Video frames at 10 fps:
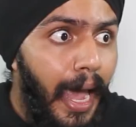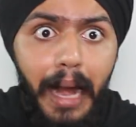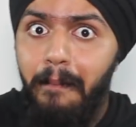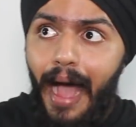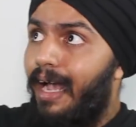
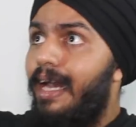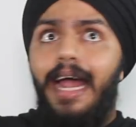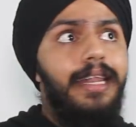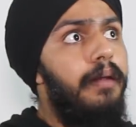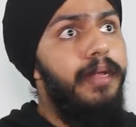And
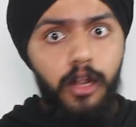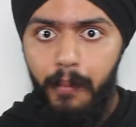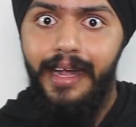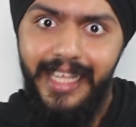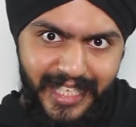makanan dan
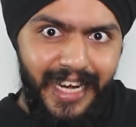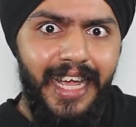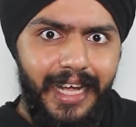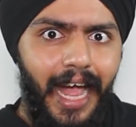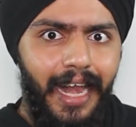minuman
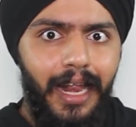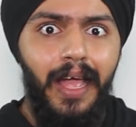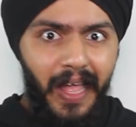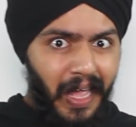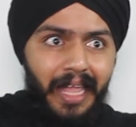disediakan.
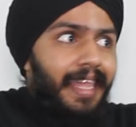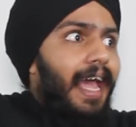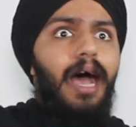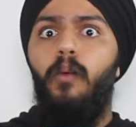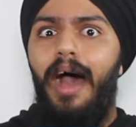
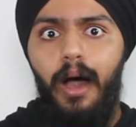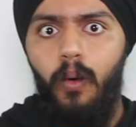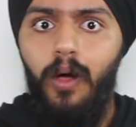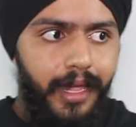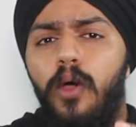Yeah,
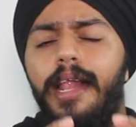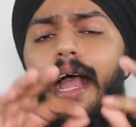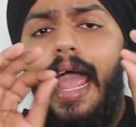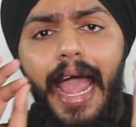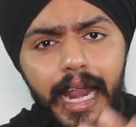wow. So at
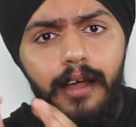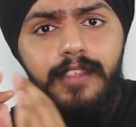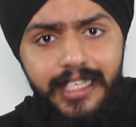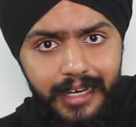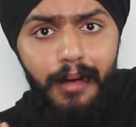the end of
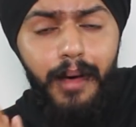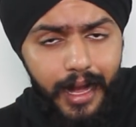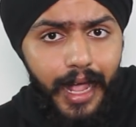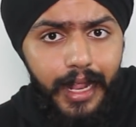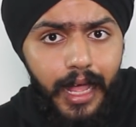the
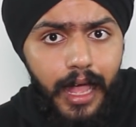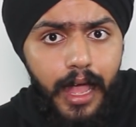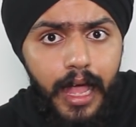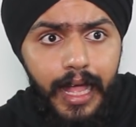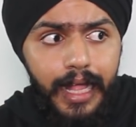ceramah, right,
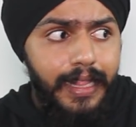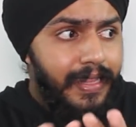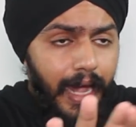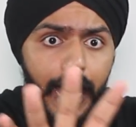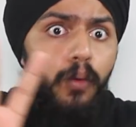
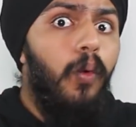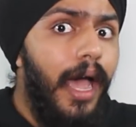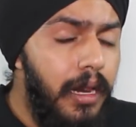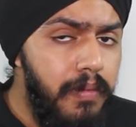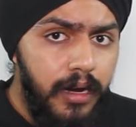the
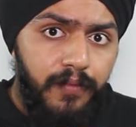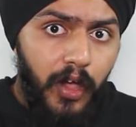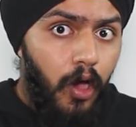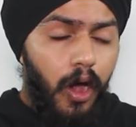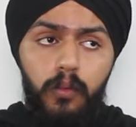environment of
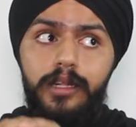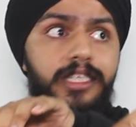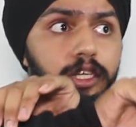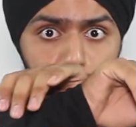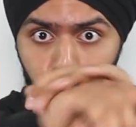the hall will
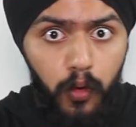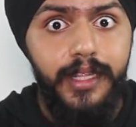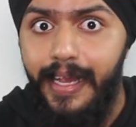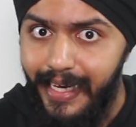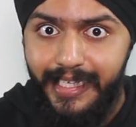just
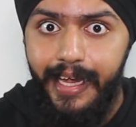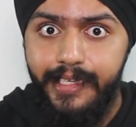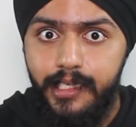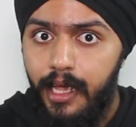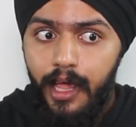totally change.